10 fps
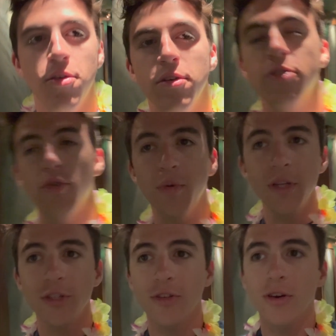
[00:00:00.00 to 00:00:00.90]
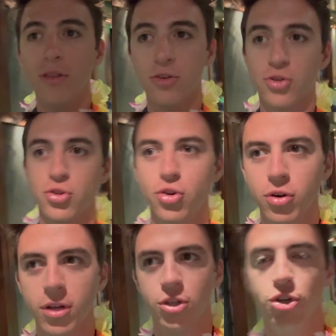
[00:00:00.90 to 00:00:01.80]
So we just saw the
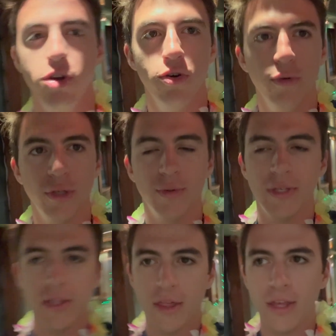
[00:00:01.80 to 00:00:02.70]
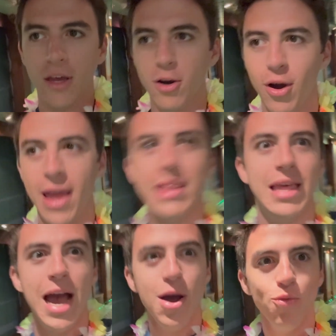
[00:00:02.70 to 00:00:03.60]
circus show, which was in the theater, and
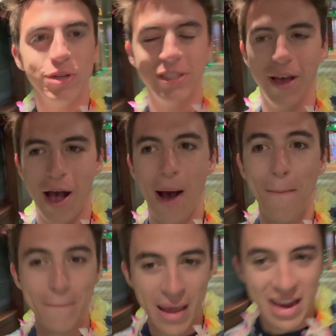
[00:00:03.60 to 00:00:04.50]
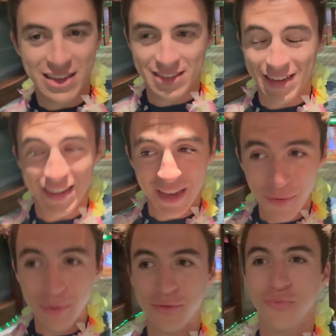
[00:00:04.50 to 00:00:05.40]
that was amazing. It
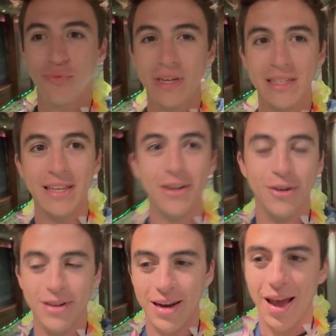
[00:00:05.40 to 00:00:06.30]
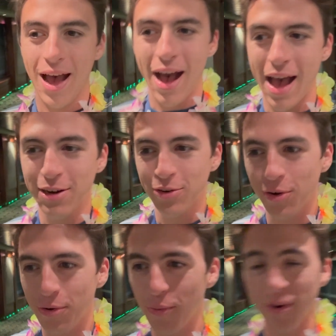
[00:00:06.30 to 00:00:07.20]
was really good. I don't
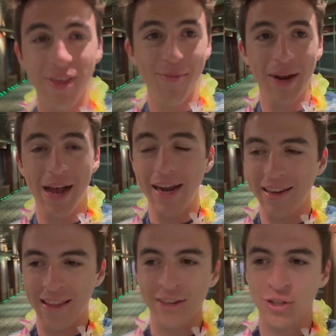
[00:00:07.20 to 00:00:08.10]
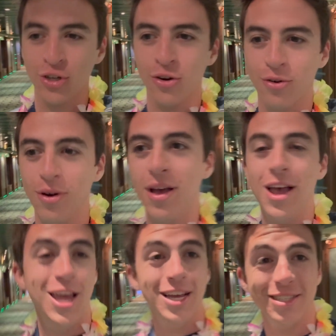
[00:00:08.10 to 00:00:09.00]
know where they've been hiding that show,
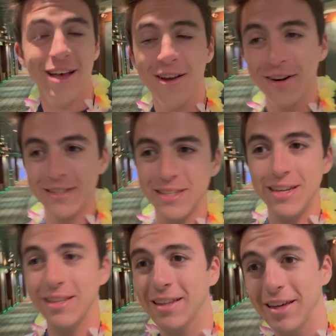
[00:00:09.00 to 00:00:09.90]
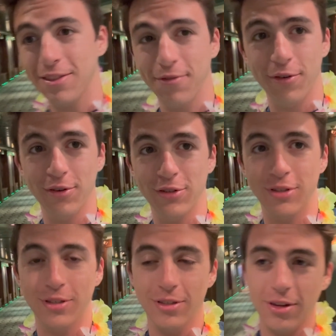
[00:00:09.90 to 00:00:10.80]
because I honestly didn't like the
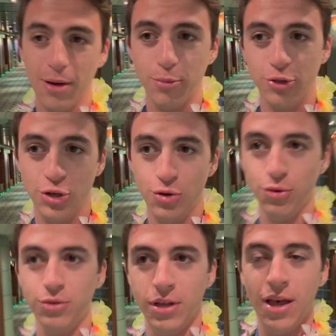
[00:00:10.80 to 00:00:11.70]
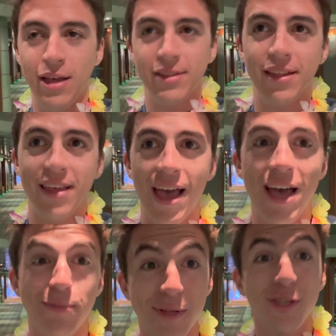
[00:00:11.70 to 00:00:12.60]
first couple shows that they
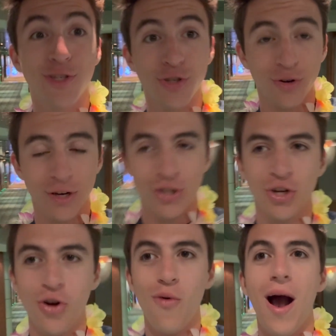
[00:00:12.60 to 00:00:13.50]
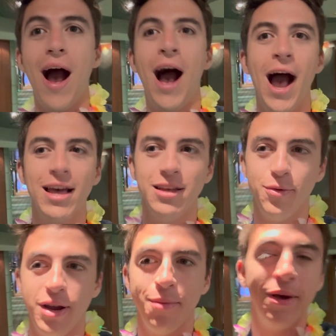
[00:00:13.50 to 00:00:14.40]
had, but the circus show, highly
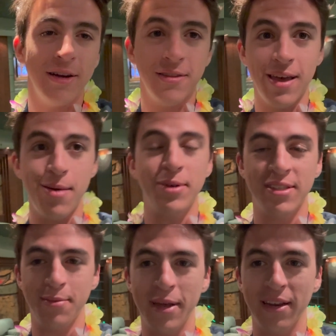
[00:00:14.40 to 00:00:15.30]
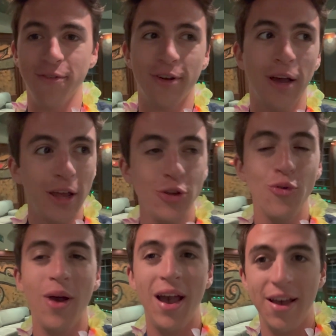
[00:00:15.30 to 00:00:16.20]
recommend on the MSC Magnifica. You
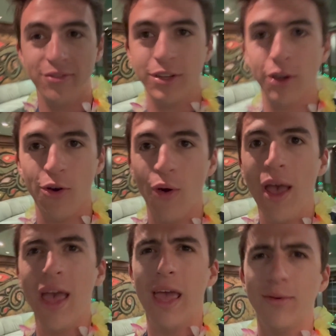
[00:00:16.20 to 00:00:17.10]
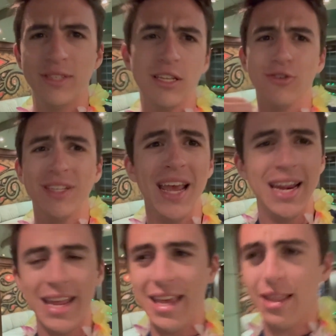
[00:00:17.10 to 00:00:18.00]
have to go. It was
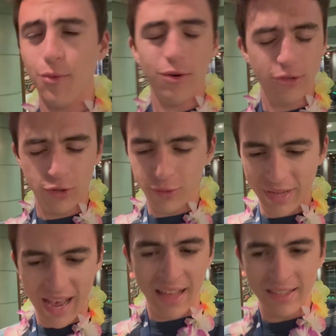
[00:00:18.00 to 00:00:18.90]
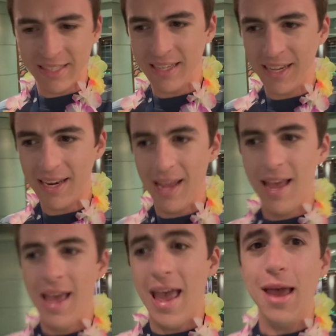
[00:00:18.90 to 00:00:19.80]
entertaining. They were all so talented.
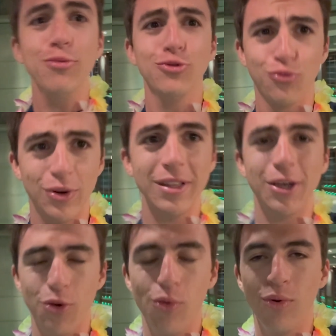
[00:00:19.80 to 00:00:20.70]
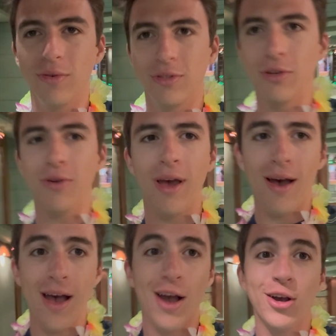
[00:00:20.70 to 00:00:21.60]
It was really cool. So yeah,
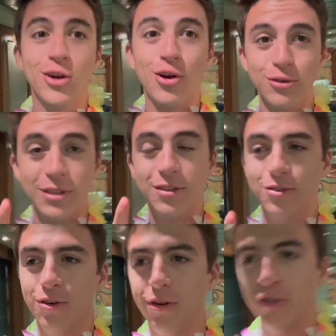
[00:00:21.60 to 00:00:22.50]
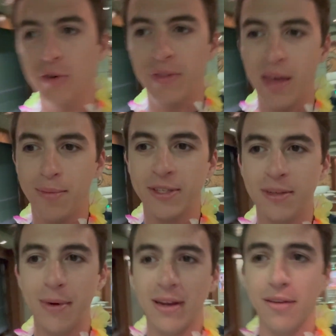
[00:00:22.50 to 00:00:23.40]
go see the circus show on the MSC
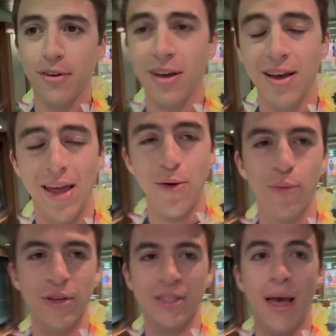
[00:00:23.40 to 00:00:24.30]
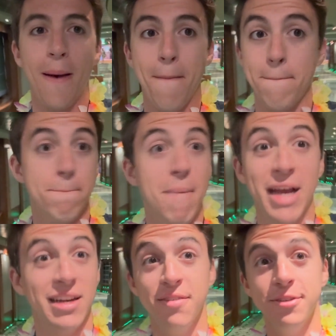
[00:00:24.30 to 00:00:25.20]
Magnifica. It was
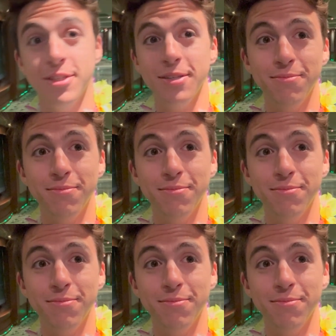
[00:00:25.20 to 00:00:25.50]
magnificent.